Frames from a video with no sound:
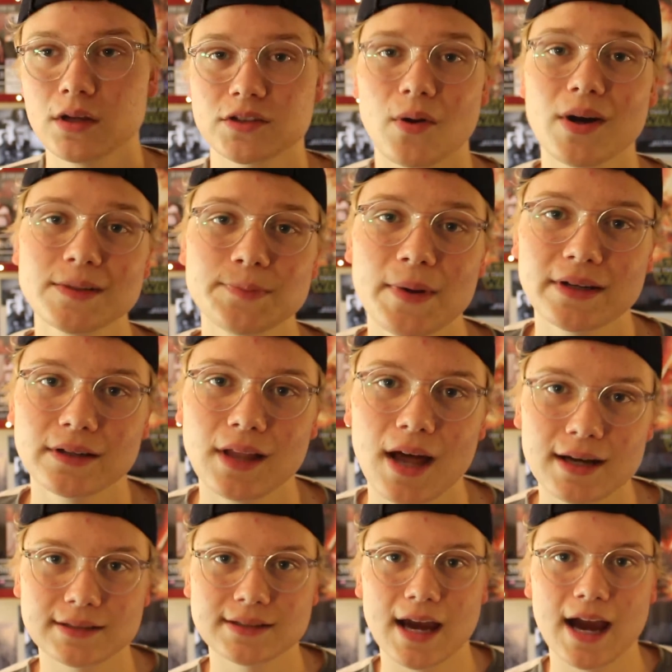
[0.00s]
So I spend a
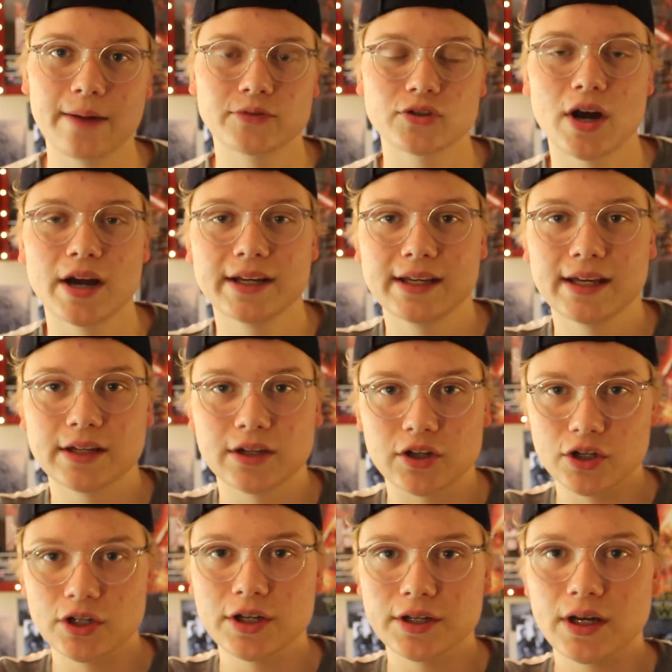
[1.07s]
lot of time trying to get a
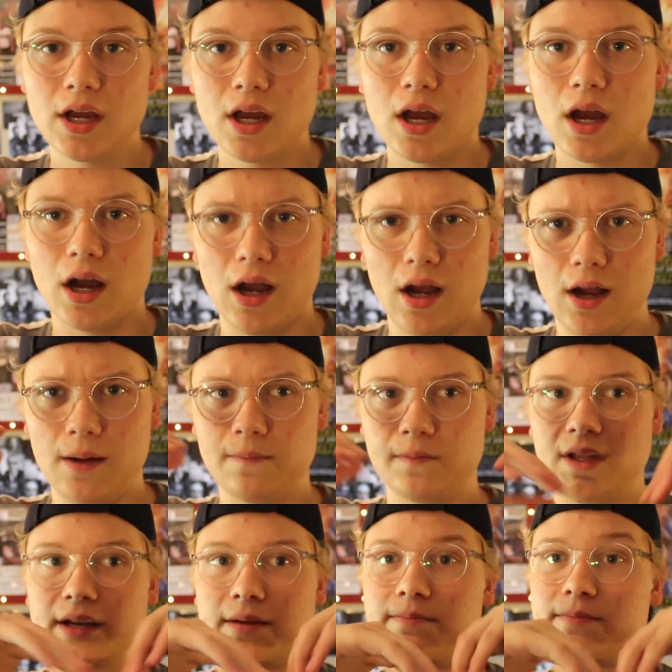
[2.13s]
good
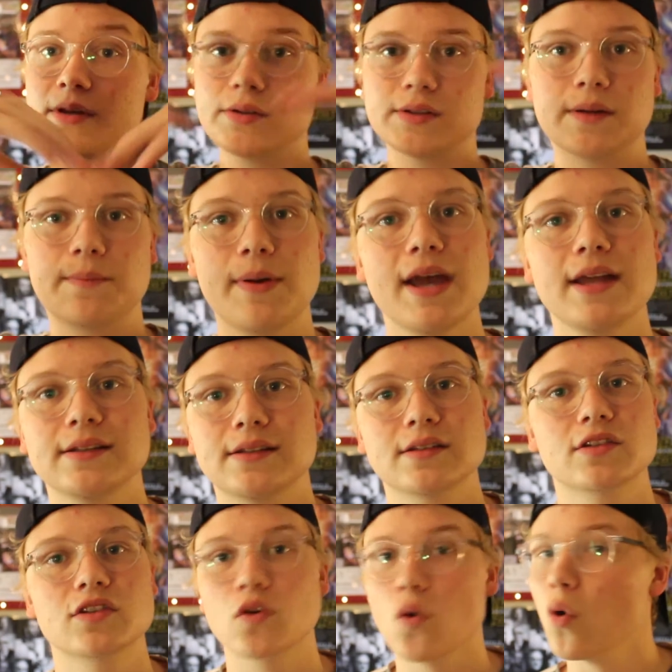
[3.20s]
like music bed
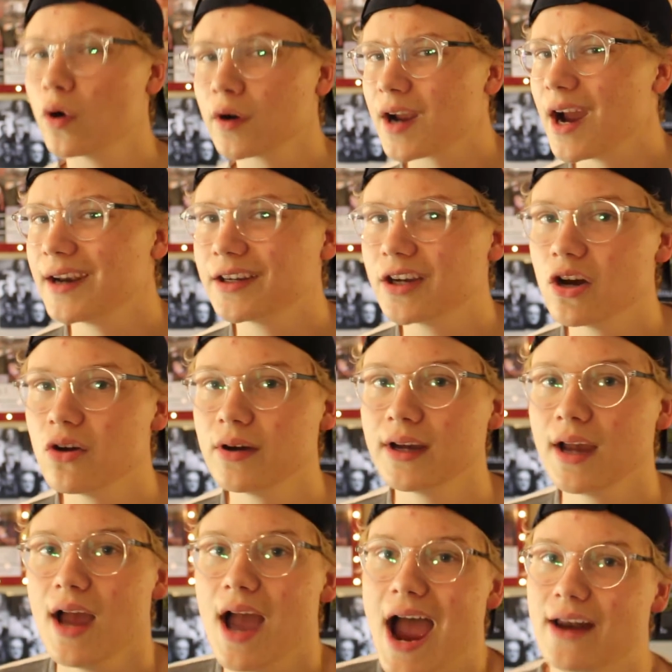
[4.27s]
score kind of
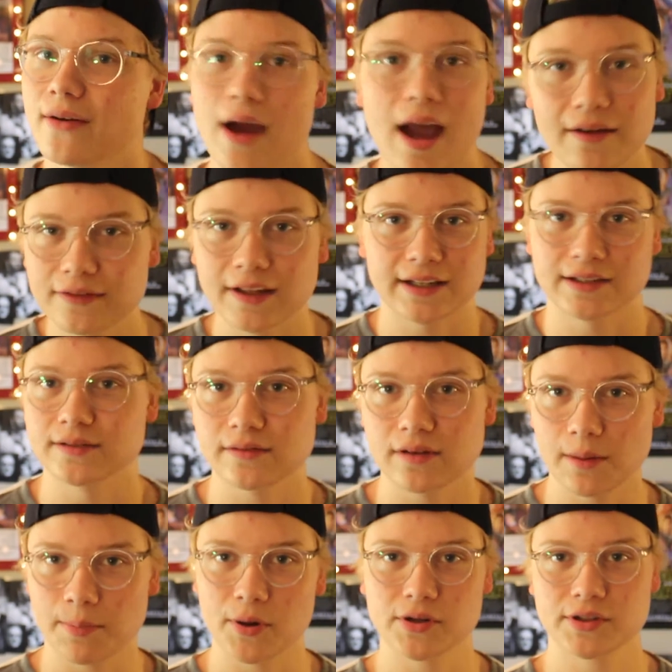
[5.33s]
going. I don't have like
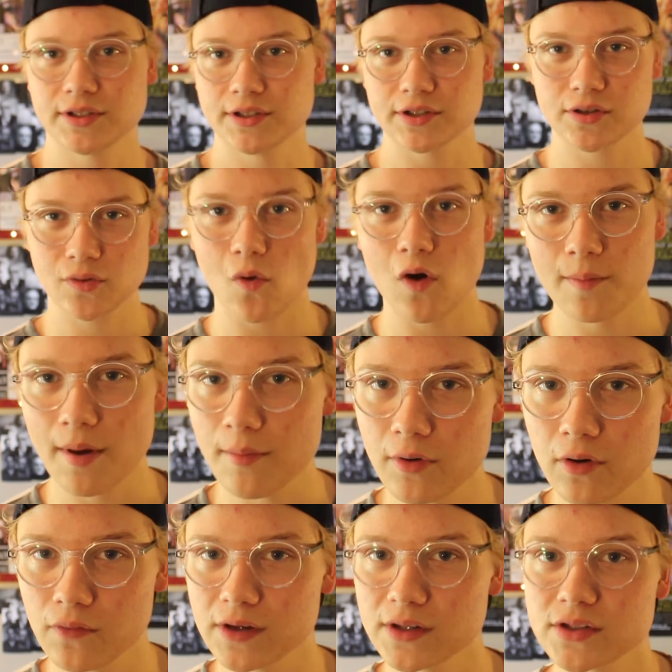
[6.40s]
a person to score my
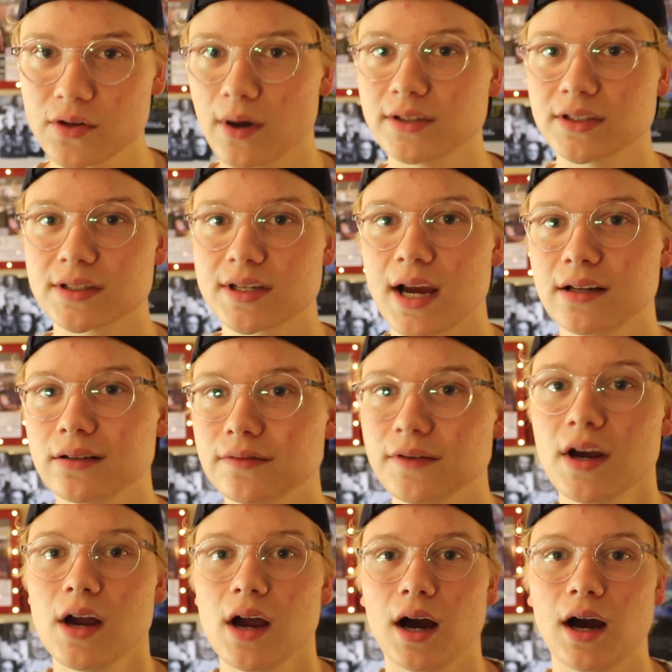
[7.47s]
movies, so I just kind of